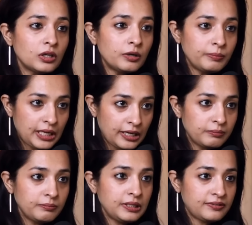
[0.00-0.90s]
third
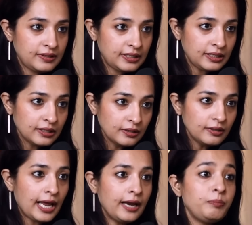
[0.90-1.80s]
millennium BCE,
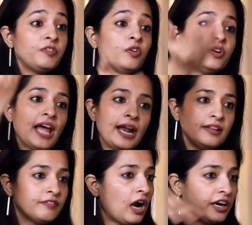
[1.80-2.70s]
right? Mm. Before
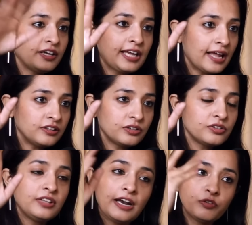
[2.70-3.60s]
that, they were hunter
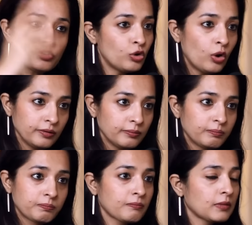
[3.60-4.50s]
gatherers. That was known.
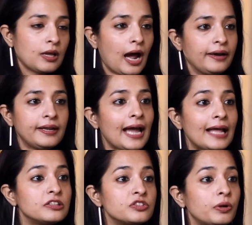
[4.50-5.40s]
Hunter
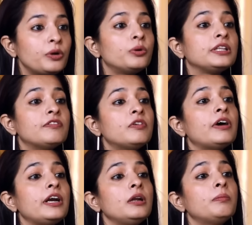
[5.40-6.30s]
gatherers were known. They were
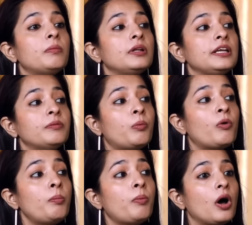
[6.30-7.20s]
worried. They
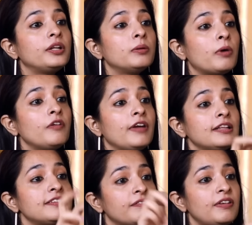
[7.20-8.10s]
were bothered about
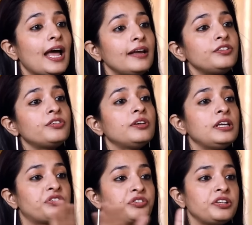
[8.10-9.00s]
when the civilized
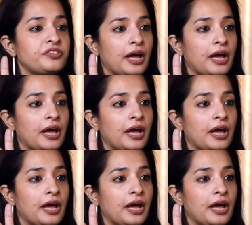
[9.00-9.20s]
history